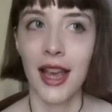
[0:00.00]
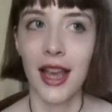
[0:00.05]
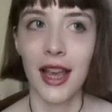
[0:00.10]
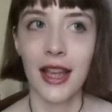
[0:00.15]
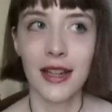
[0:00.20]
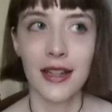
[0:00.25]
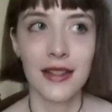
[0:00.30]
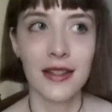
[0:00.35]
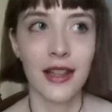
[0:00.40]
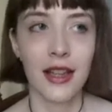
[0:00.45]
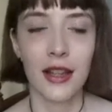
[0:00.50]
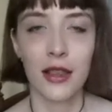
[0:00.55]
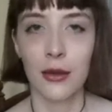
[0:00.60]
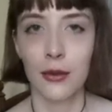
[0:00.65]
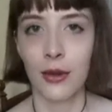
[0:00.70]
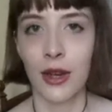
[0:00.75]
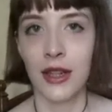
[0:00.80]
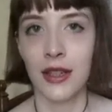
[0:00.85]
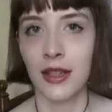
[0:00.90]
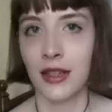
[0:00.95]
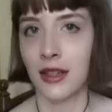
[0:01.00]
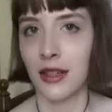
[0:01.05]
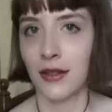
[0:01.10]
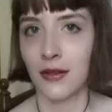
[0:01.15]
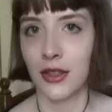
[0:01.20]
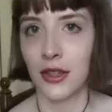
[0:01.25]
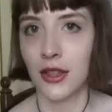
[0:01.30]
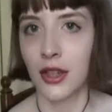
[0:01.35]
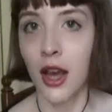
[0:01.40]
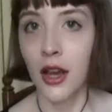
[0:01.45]
and it's like the rain didn't
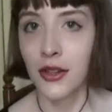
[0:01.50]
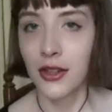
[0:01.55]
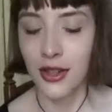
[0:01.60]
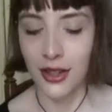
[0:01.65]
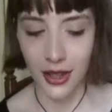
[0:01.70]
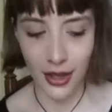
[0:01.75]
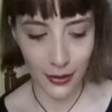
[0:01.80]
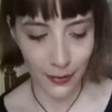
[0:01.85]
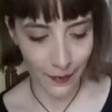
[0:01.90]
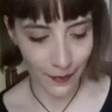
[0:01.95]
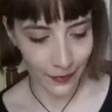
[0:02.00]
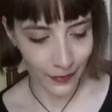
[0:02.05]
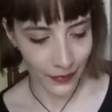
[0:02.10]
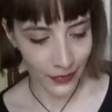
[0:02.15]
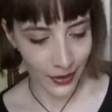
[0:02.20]
even touch them.